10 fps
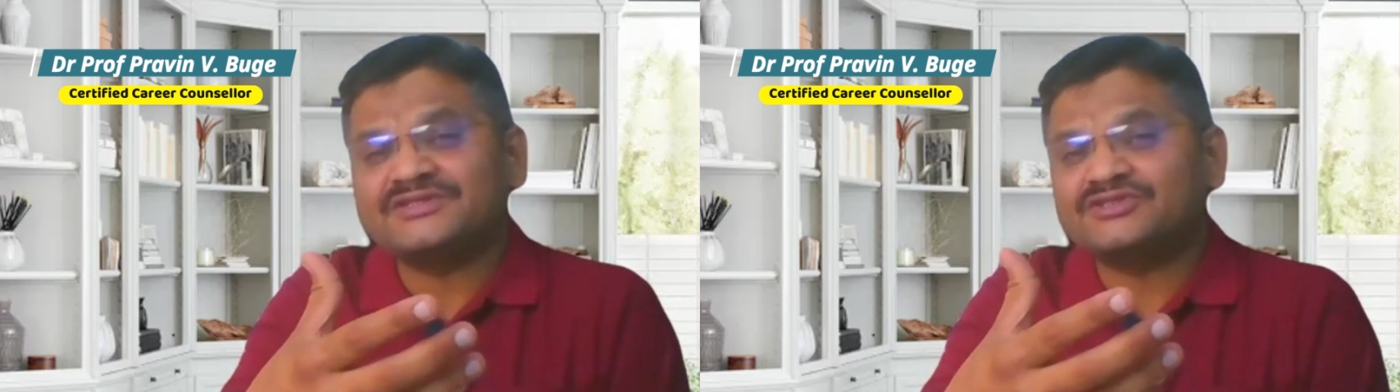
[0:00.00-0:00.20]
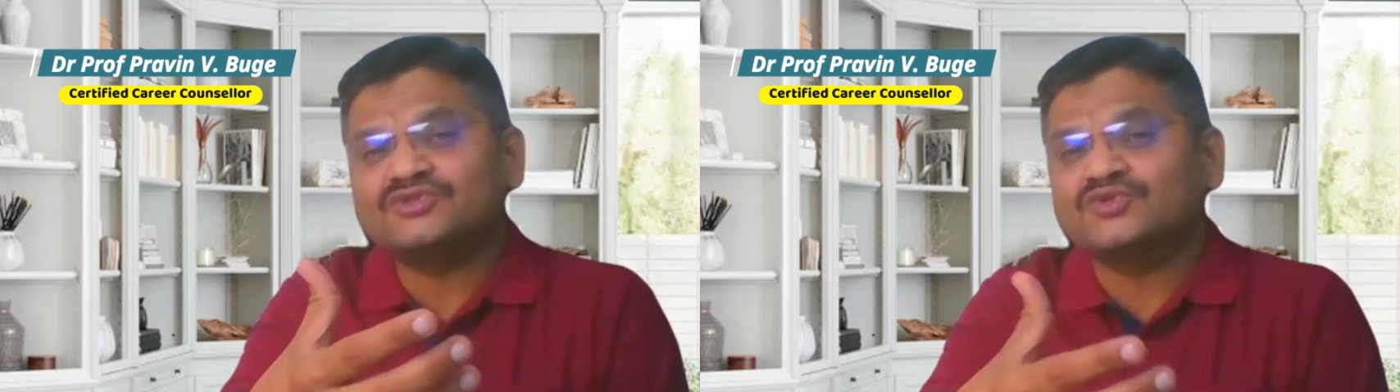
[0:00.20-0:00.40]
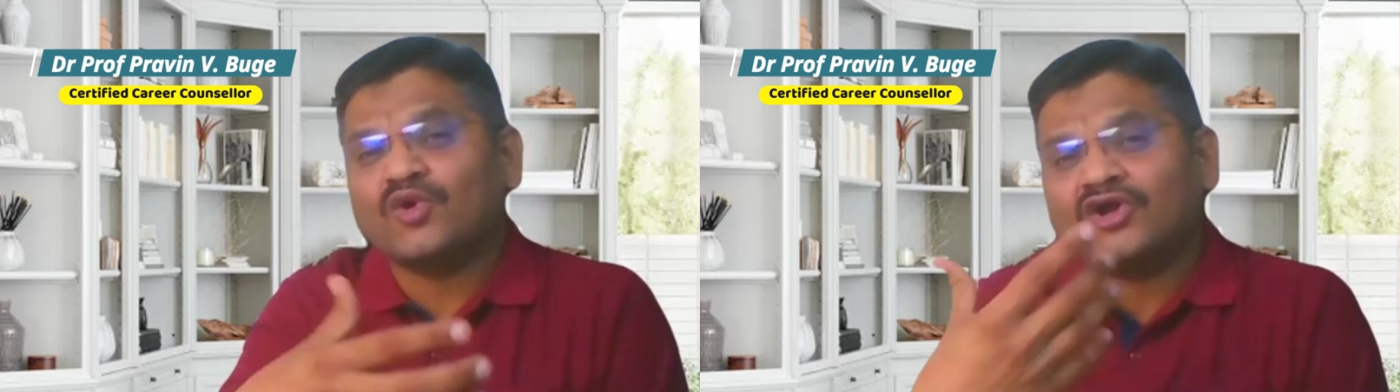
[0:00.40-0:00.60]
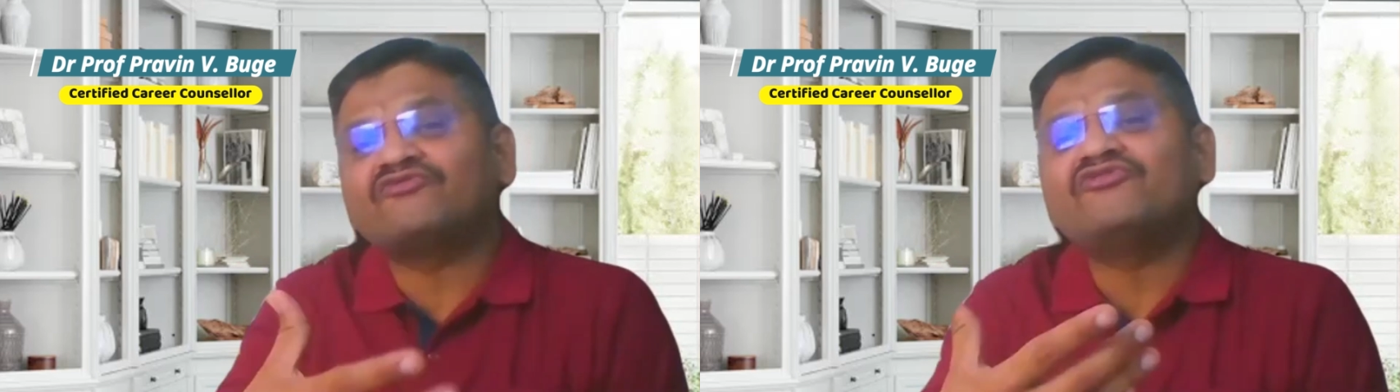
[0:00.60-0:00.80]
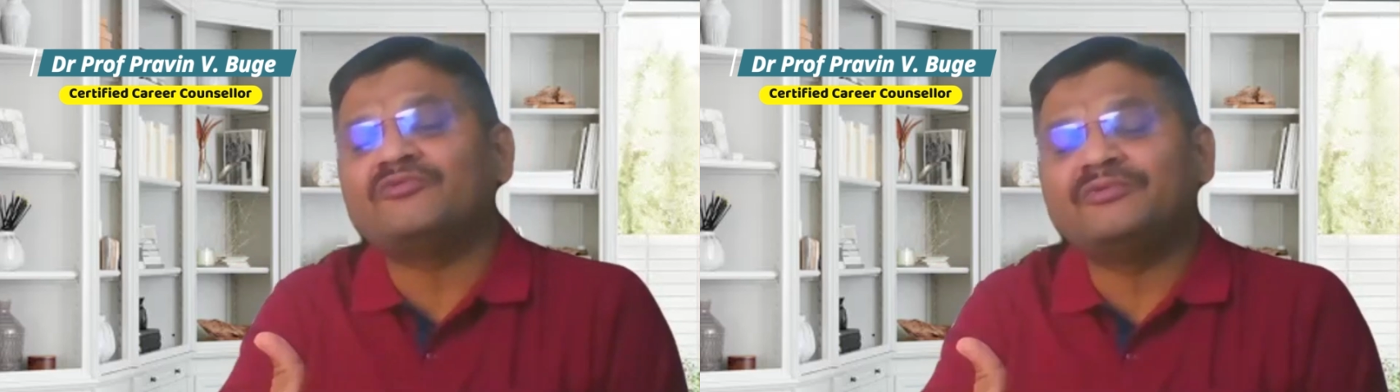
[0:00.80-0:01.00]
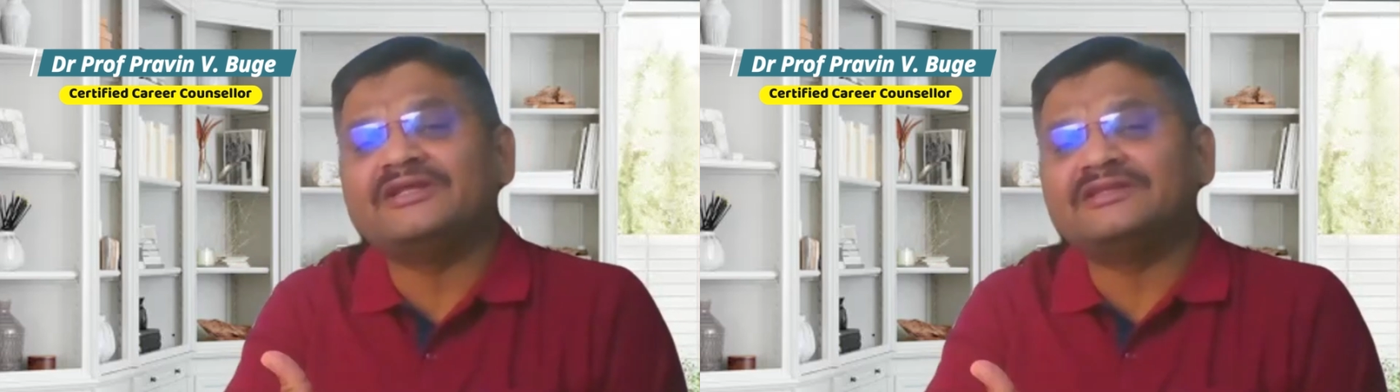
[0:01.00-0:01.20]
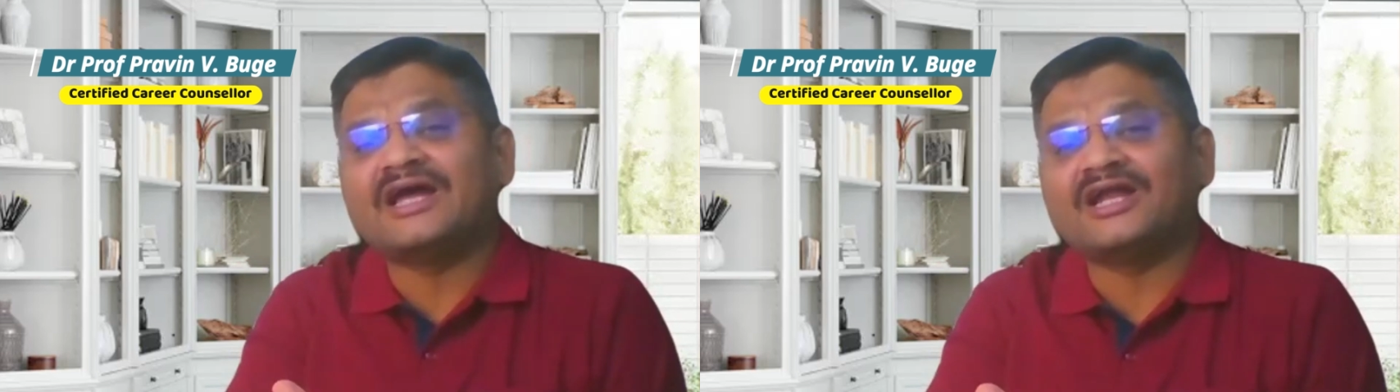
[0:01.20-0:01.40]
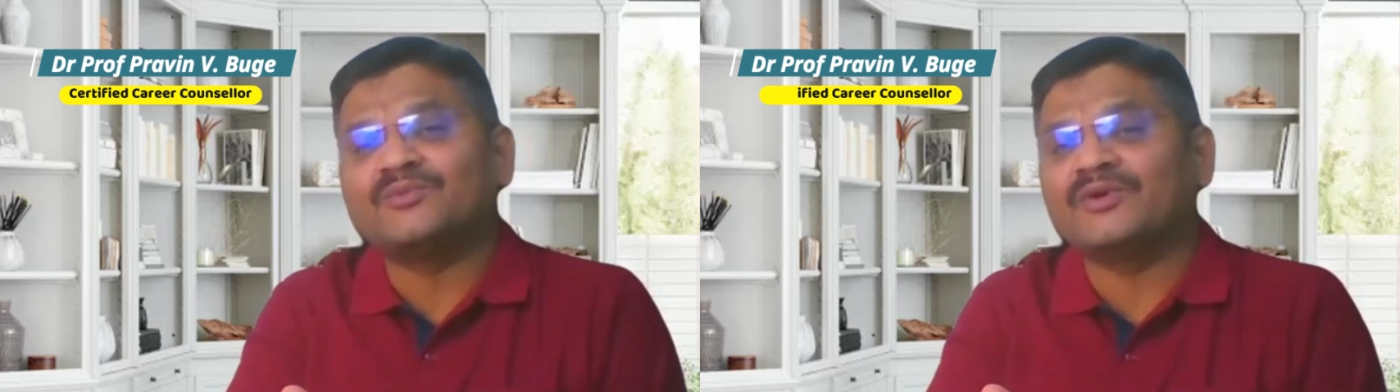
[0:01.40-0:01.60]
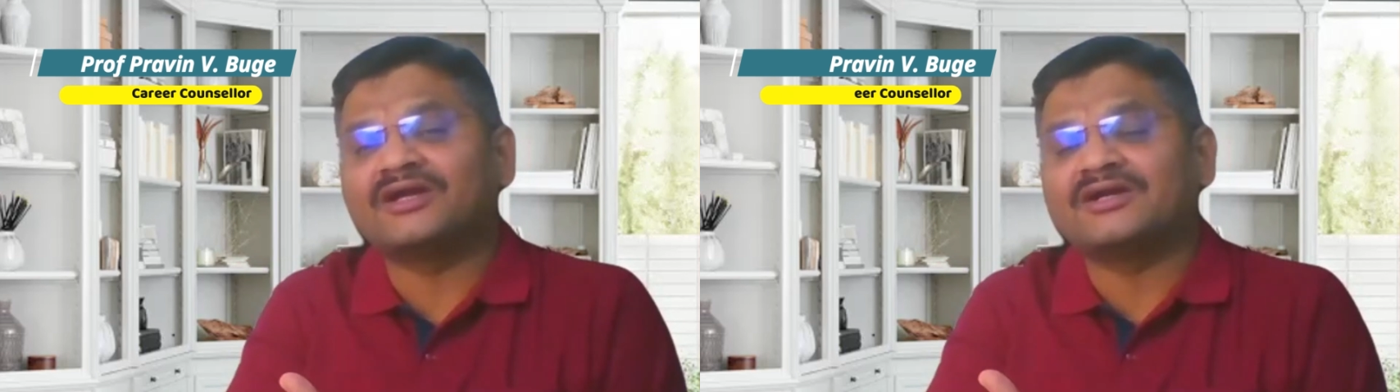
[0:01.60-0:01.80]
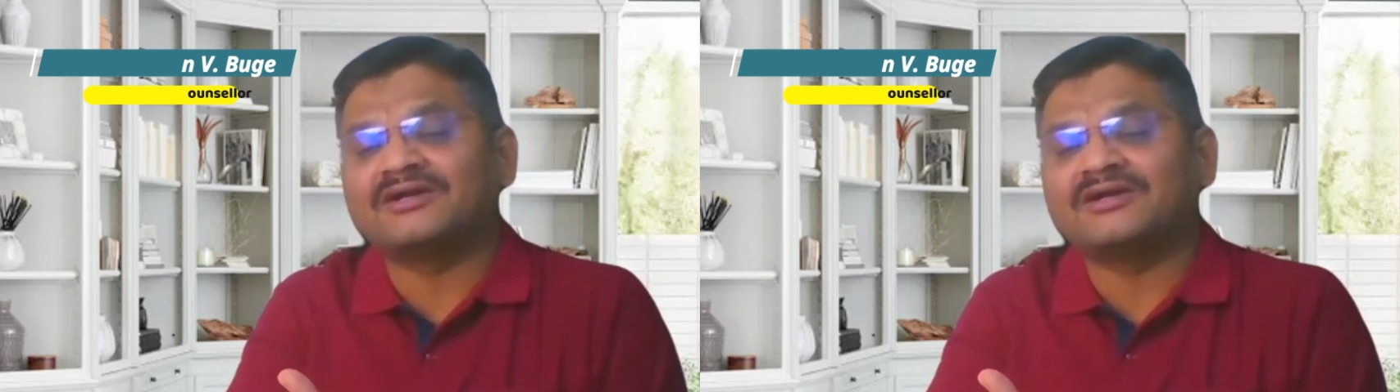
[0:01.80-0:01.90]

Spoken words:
is not fulfilled in that way.